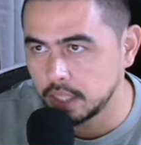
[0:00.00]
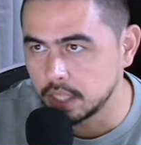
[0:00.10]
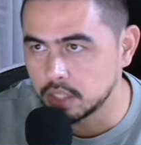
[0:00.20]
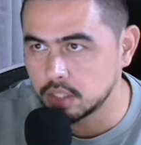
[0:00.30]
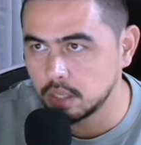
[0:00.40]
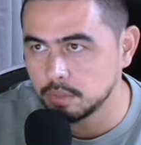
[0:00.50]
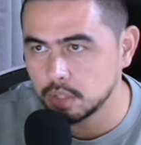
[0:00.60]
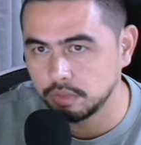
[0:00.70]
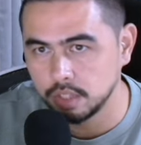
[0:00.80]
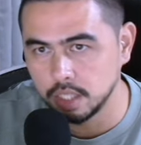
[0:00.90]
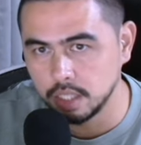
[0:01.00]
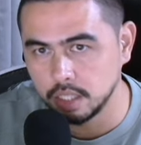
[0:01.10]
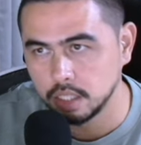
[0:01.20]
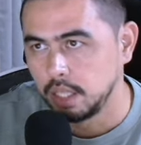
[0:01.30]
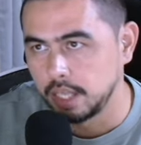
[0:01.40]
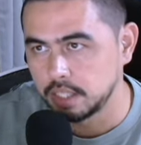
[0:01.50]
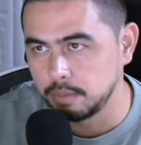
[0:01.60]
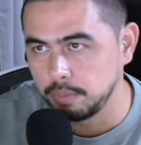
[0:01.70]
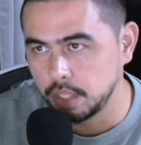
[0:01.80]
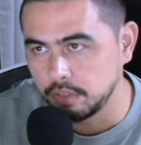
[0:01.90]
In terms of the
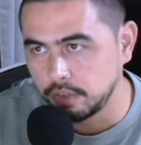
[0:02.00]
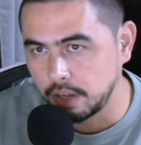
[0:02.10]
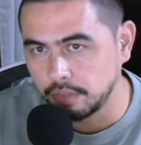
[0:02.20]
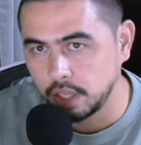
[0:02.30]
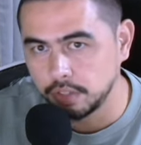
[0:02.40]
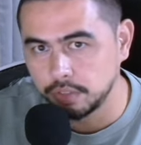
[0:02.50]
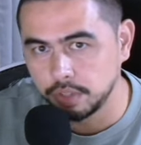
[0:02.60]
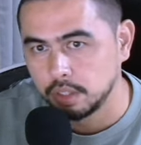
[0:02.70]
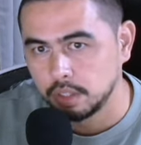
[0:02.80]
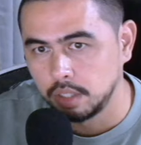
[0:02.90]
S&P 500,